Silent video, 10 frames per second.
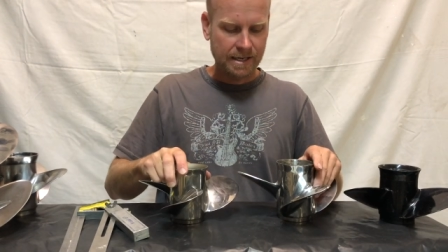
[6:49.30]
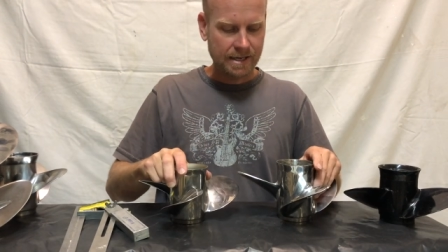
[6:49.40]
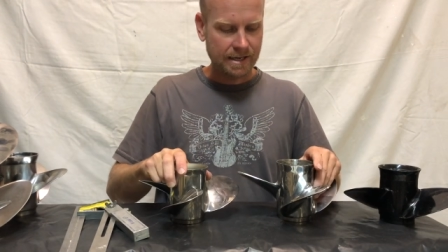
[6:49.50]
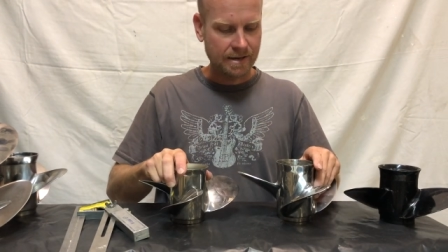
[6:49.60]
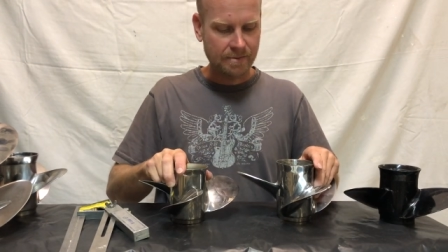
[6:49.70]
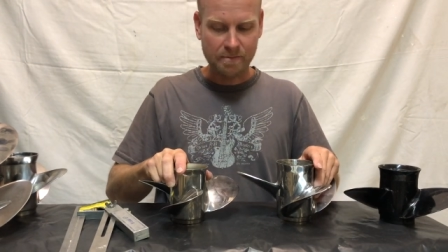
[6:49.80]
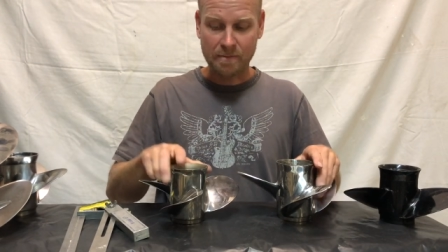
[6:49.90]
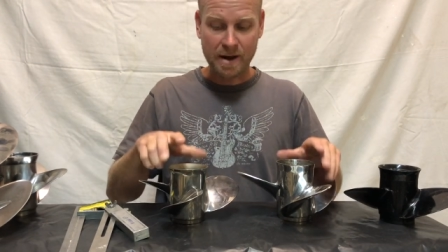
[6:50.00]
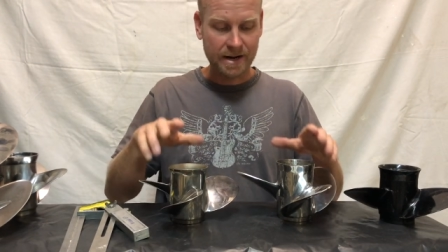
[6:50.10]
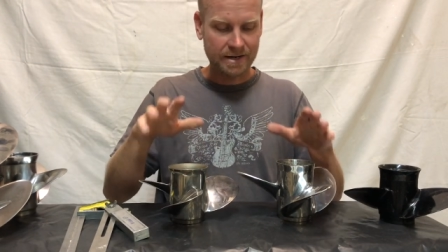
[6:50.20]
Um,
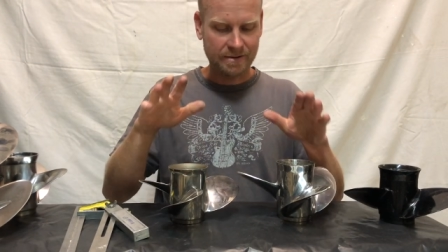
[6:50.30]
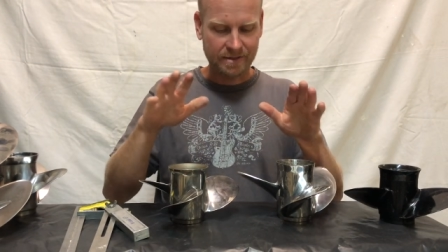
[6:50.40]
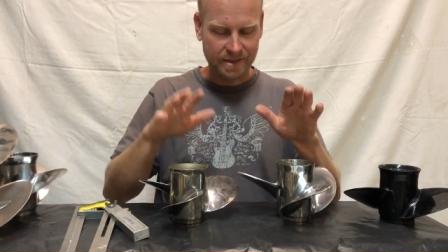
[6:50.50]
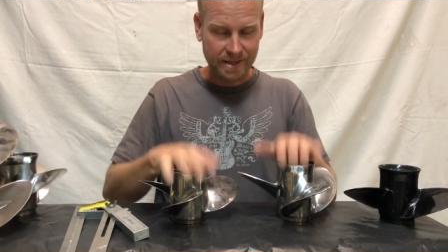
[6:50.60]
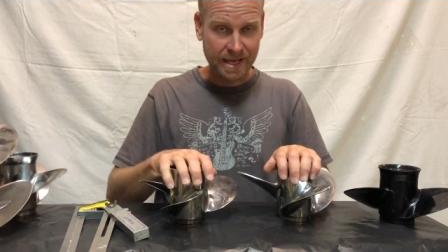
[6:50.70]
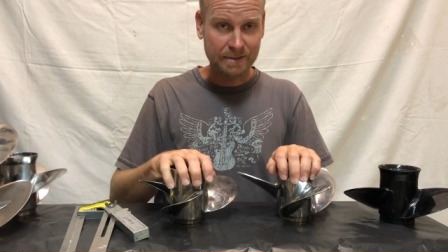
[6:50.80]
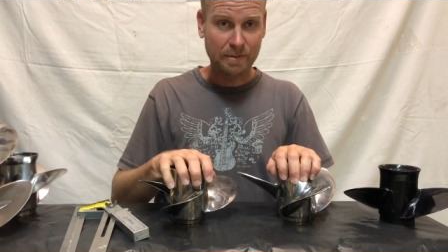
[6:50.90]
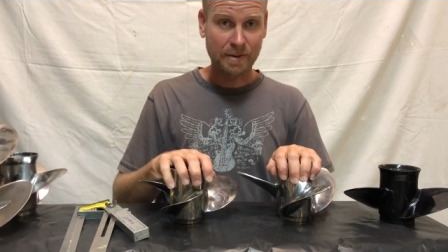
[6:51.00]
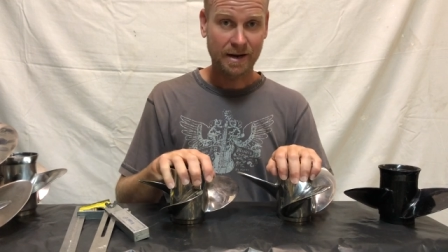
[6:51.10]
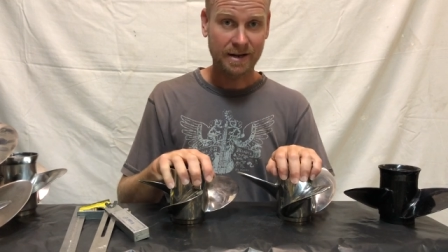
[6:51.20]
but these
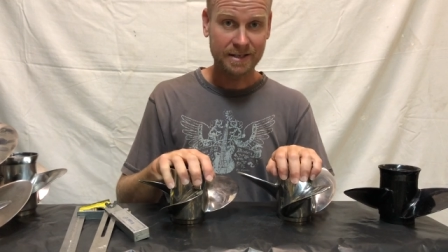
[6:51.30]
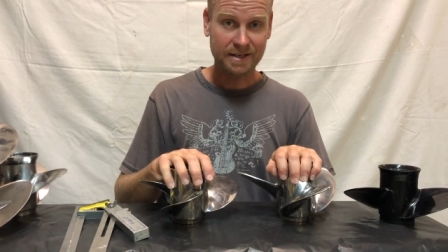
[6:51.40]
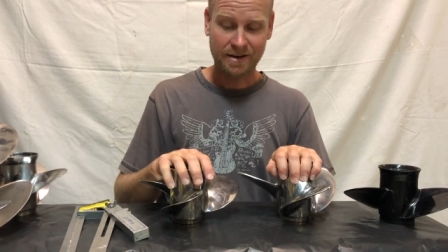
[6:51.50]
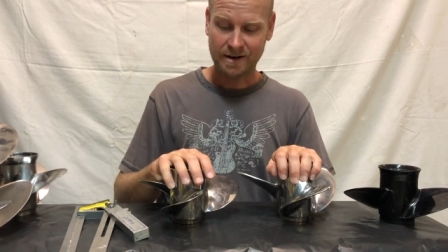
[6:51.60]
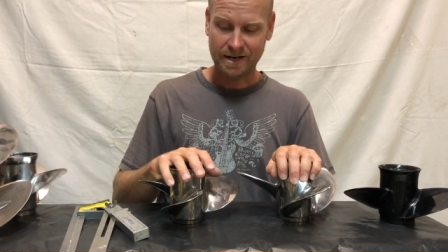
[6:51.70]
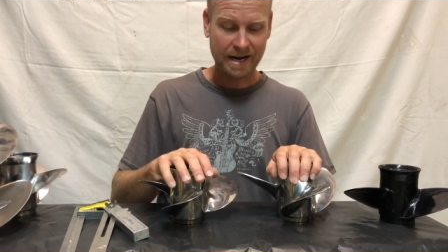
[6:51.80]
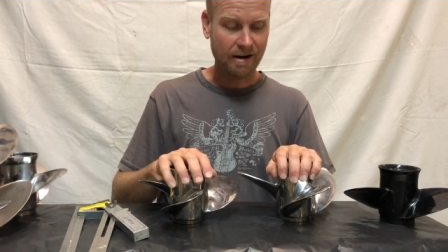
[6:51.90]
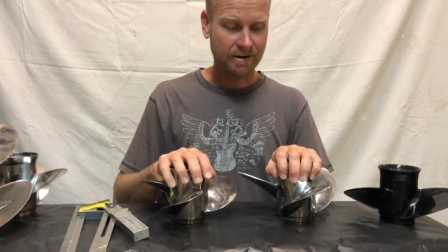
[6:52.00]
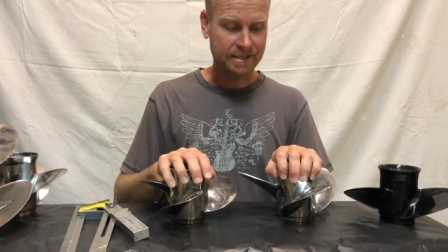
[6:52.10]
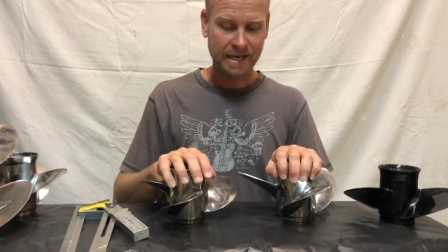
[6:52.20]
propellers, I can
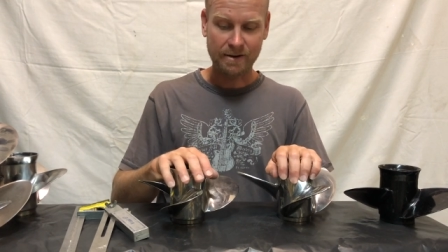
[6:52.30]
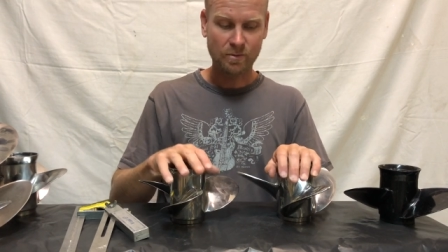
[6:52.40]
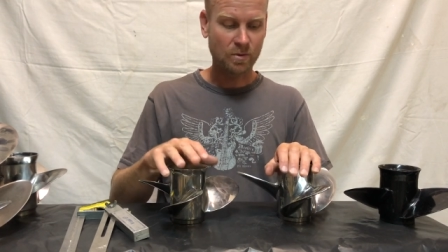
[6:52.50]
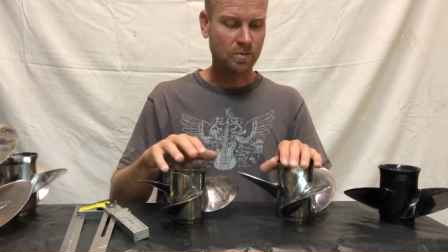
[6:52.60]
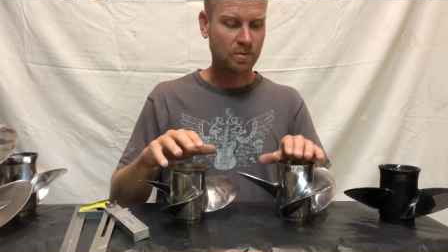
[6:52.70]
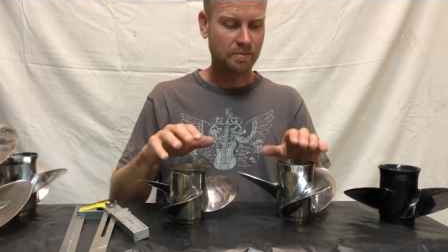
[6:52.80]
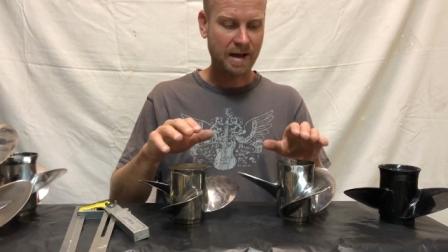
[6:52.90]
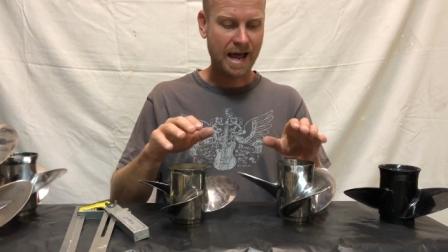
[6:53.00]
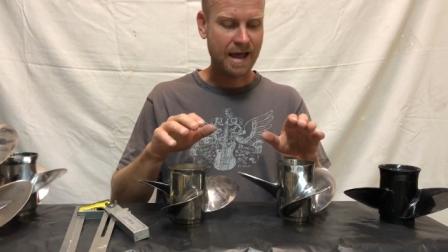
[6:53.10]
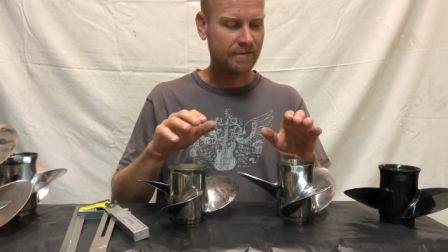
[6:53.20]
guarantee, will
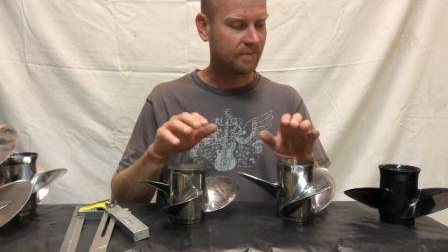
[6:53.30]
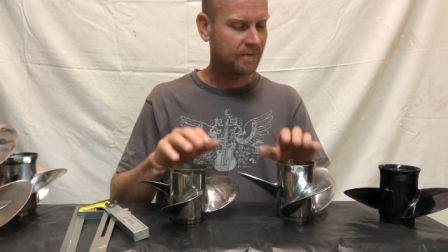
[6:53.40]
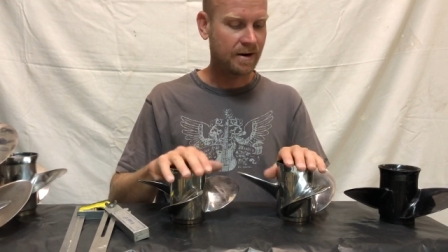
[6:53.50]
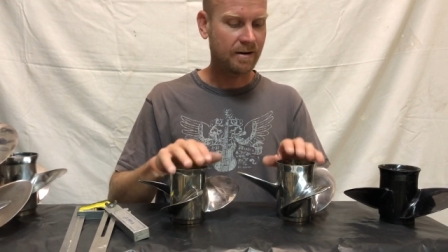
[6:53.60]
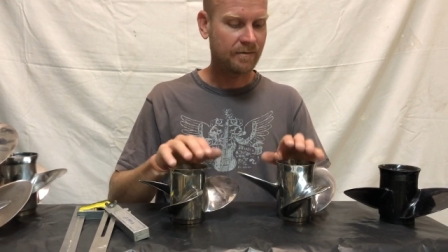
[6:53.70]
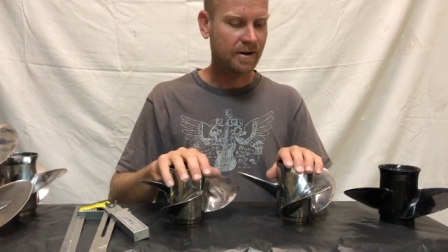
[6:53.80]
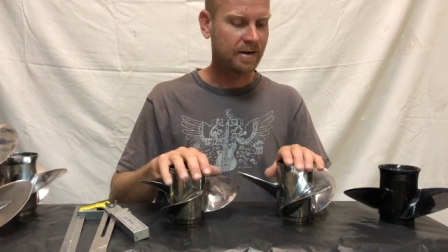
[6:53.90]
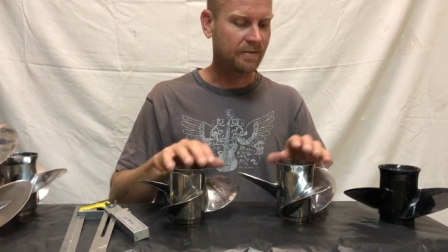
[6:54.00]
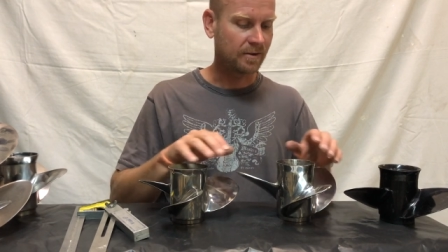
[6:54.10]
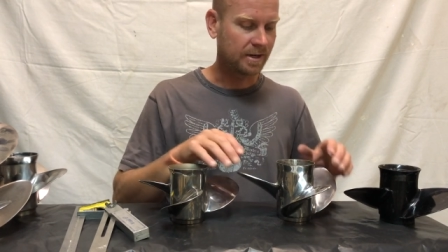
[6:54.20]
behave very, very
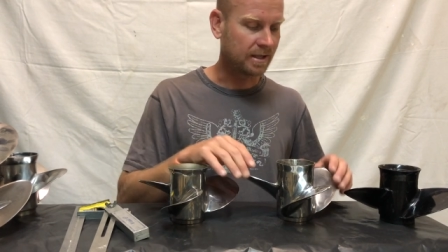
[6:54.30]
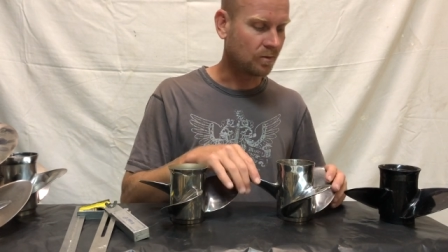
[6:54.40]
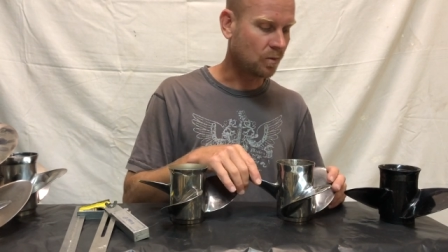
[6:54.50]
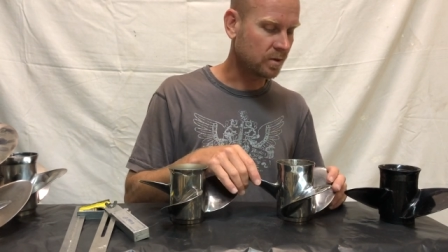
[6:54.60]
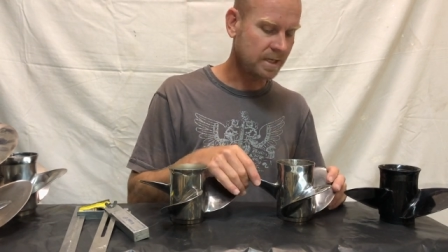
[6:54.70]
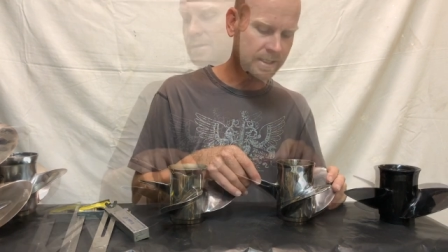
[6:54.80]
differently in the water.